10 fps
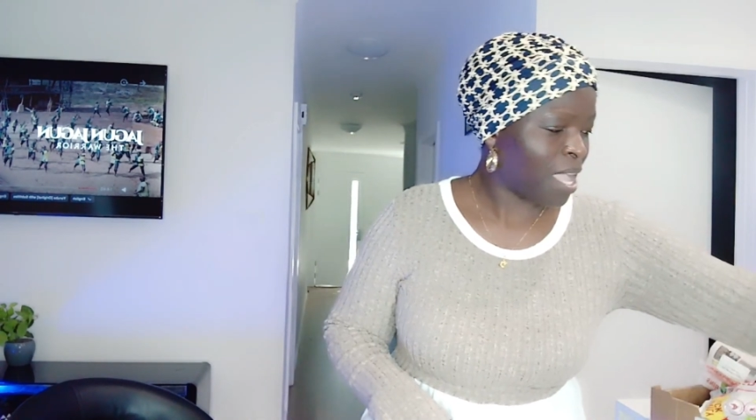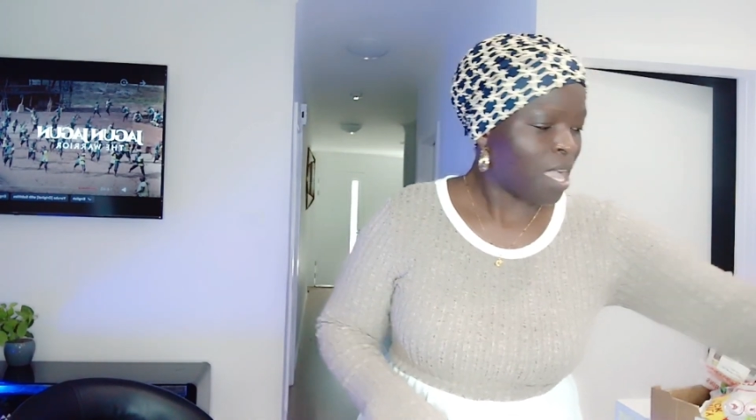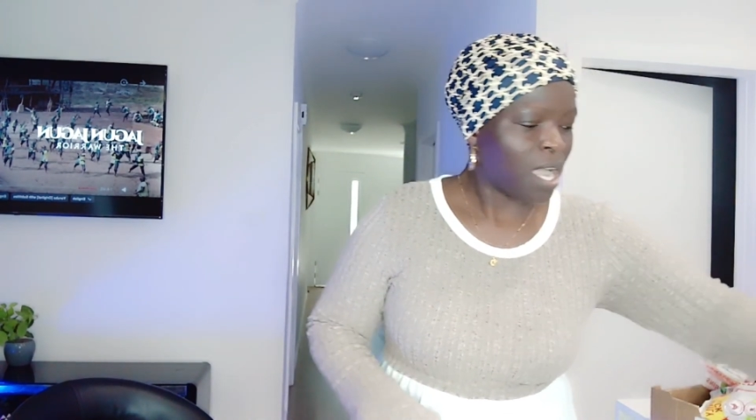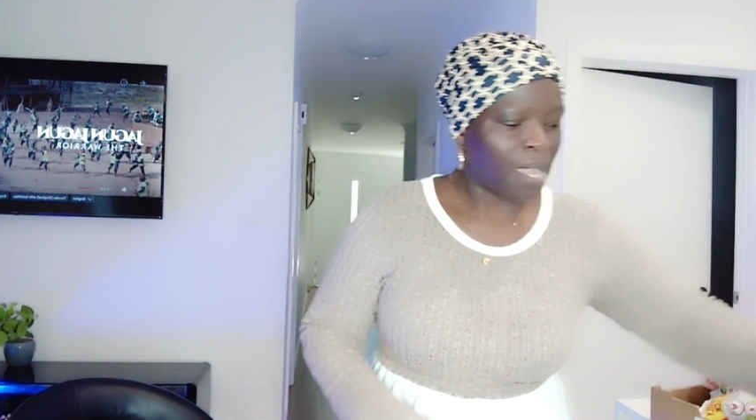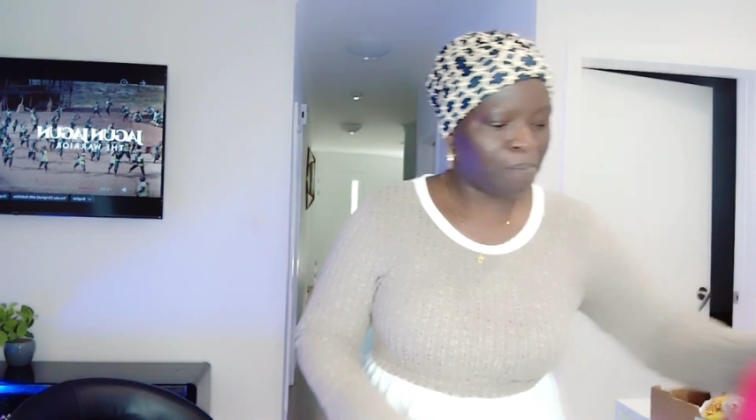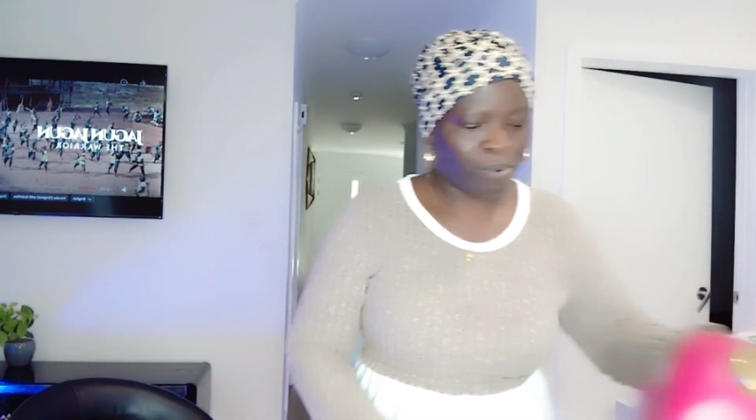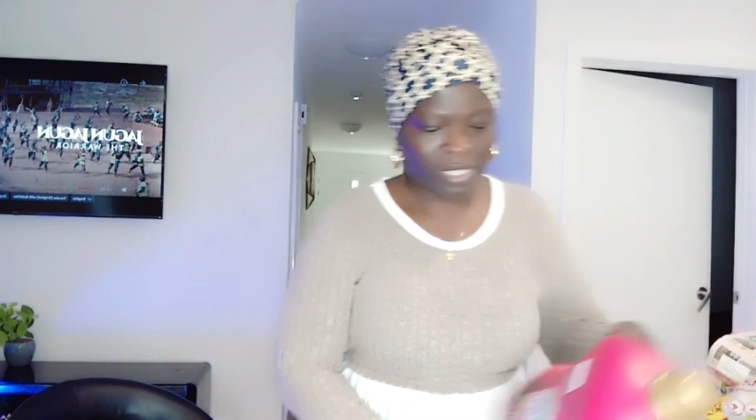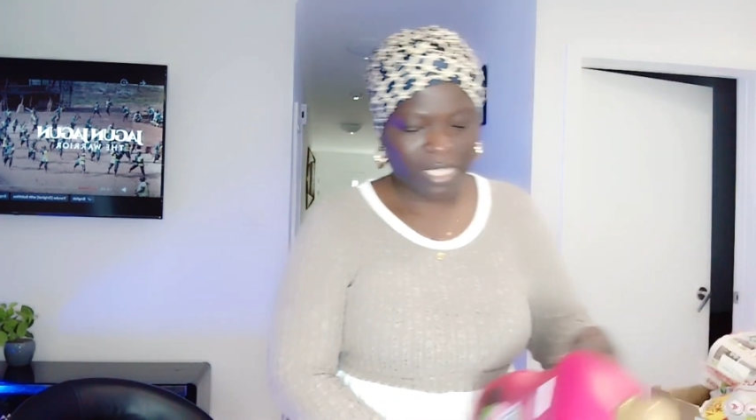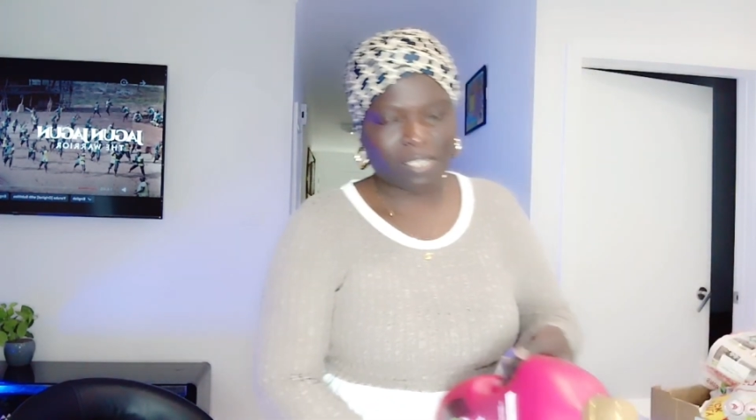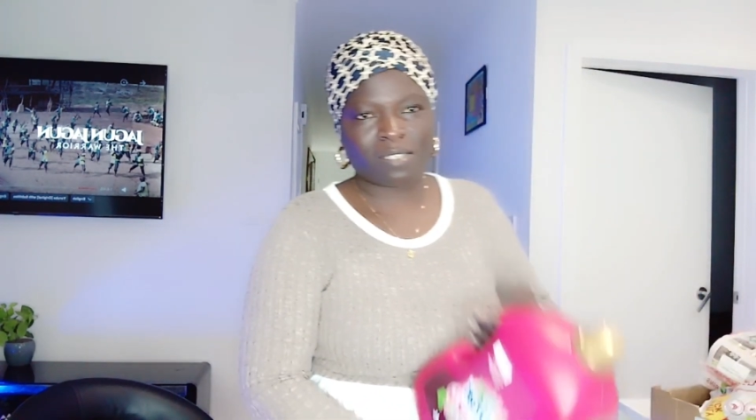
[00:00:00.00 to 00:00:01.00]
I bought
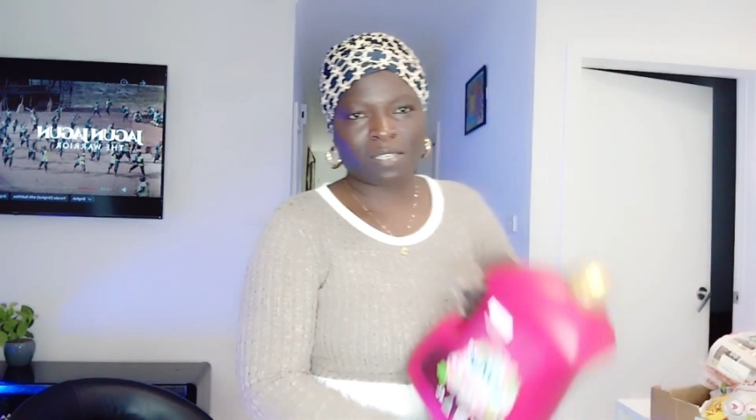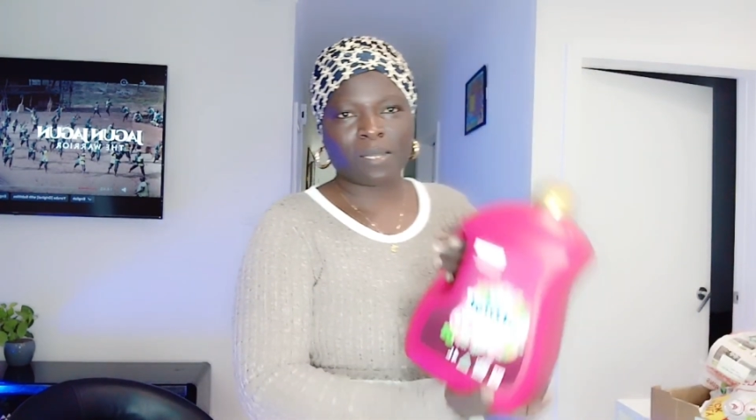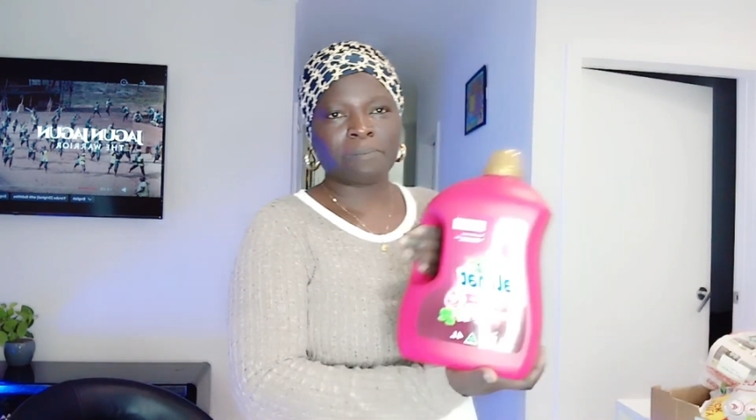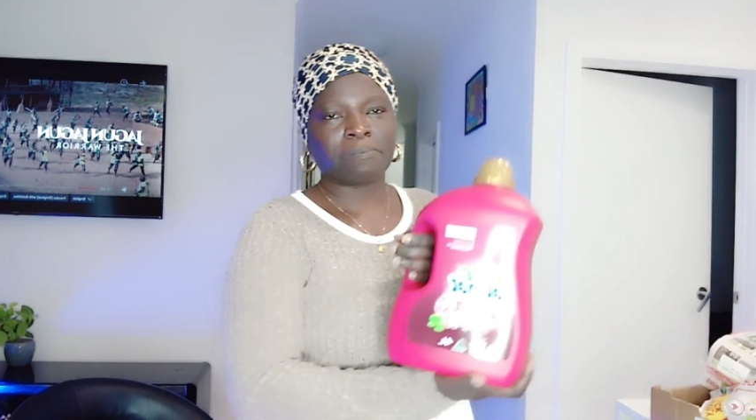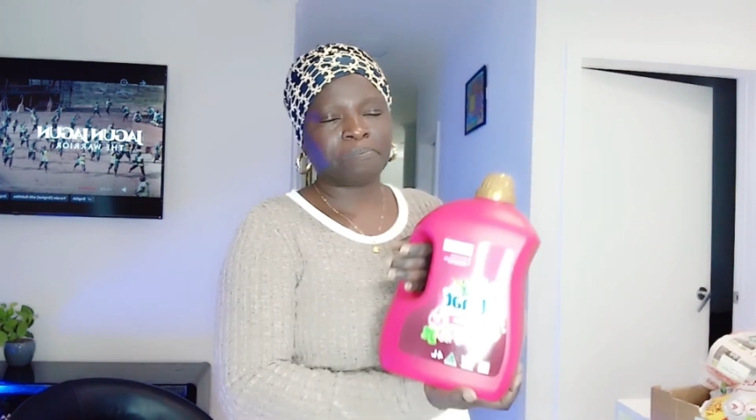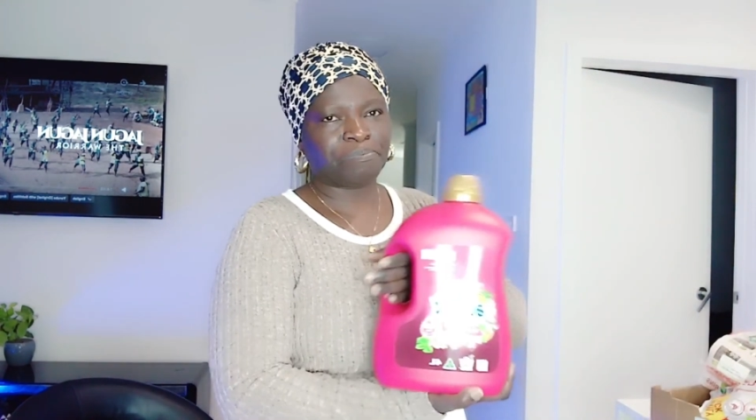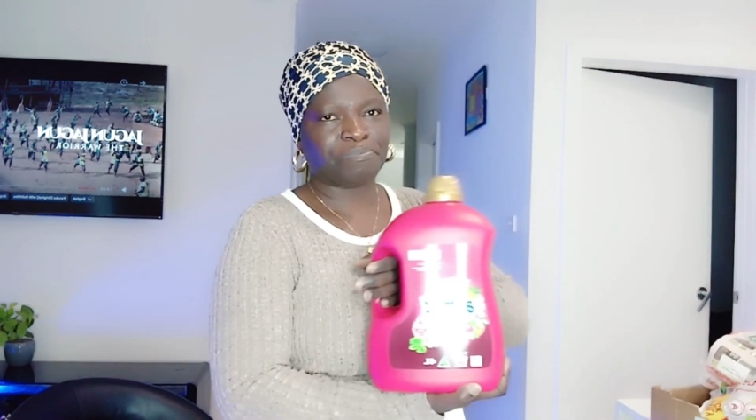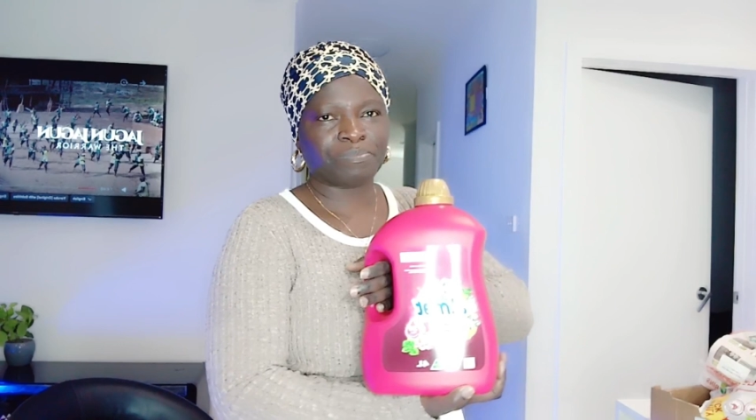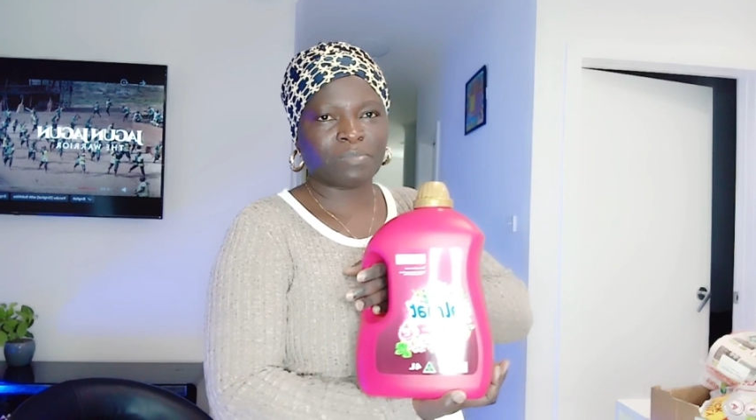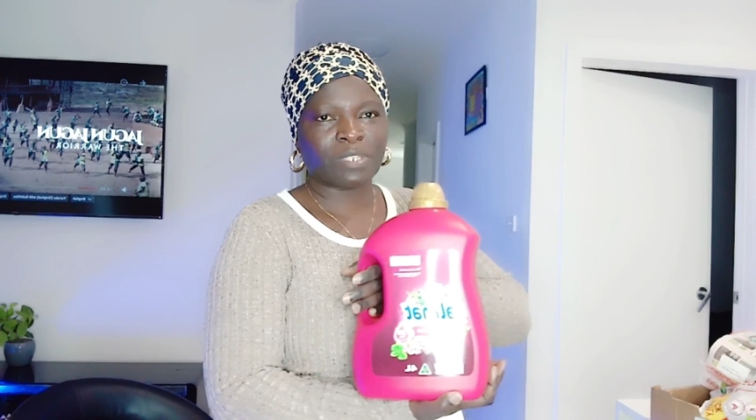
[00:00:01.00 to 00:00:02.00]
this um
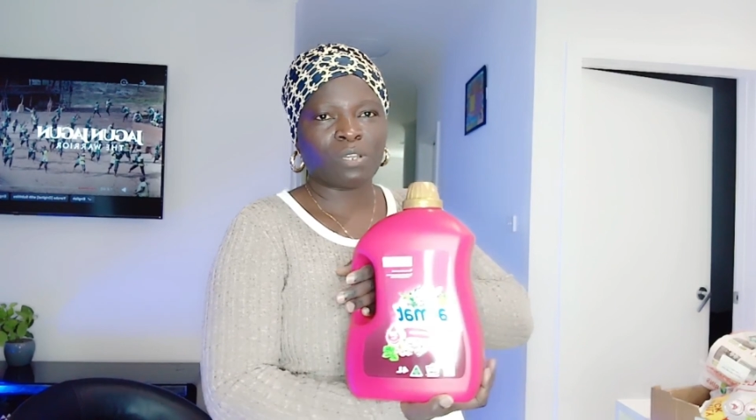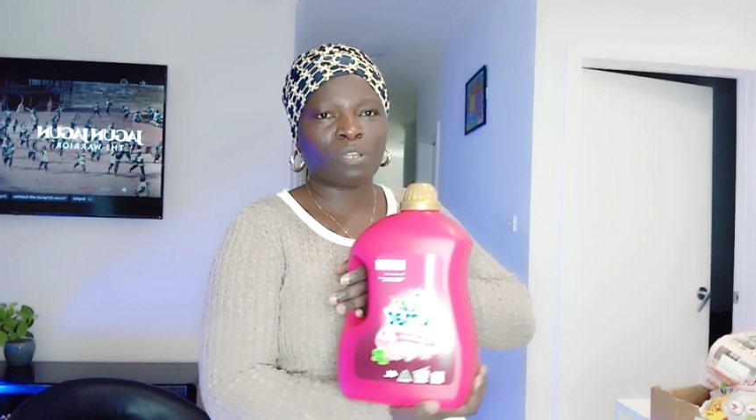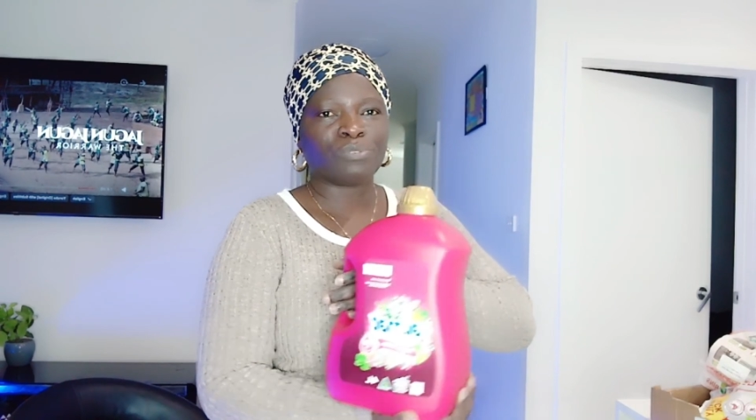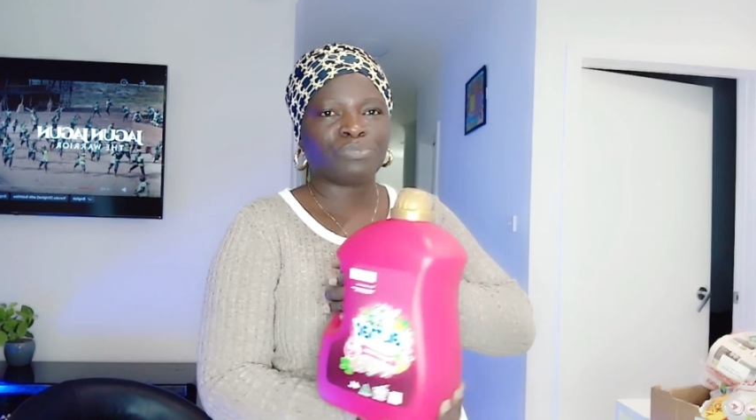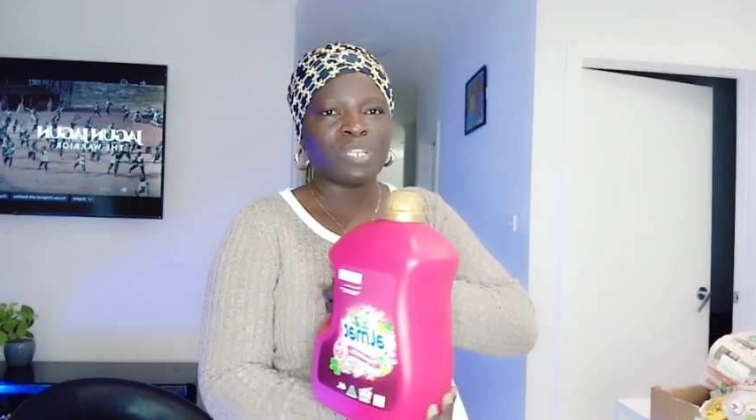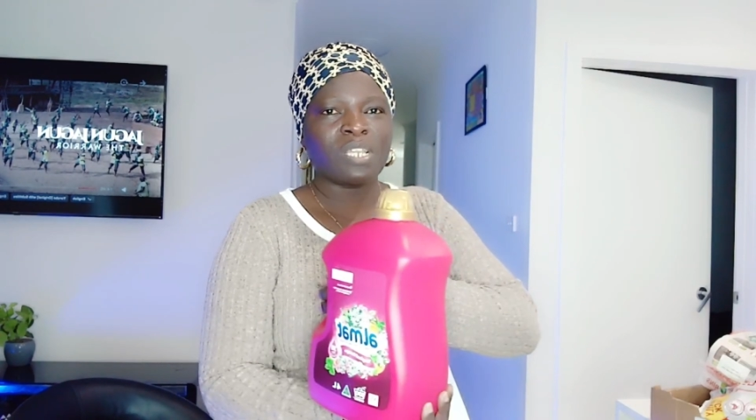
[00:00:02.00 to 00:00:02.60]
laundry